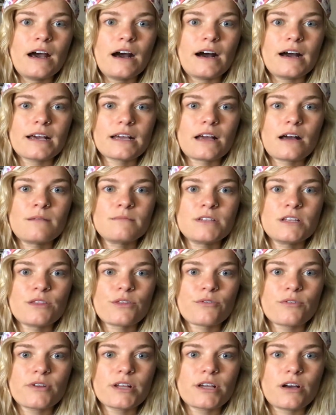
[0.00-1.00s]
It comes in
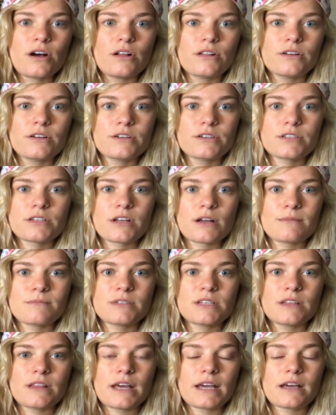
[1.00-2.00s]
3 colors.
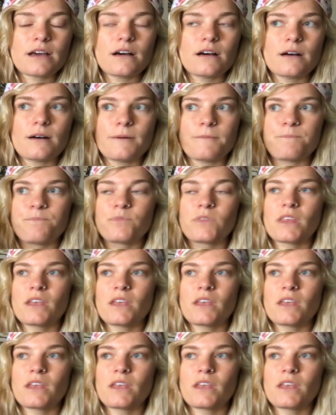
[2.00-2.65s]
Comes in like a